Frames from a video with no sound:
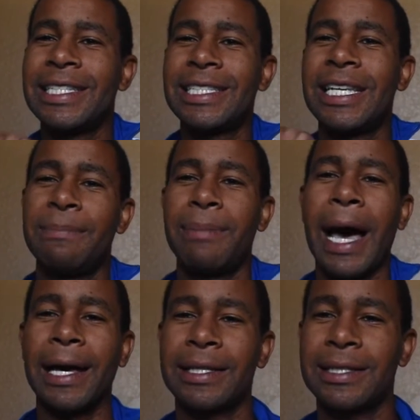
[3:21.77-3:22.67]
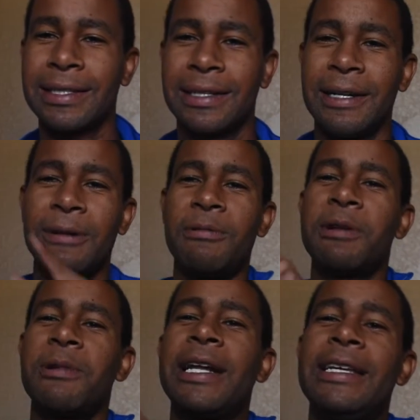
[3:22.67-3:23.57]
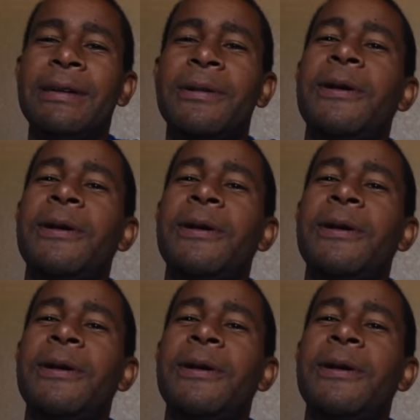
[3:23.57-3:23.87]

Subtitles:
skip box. We're ready.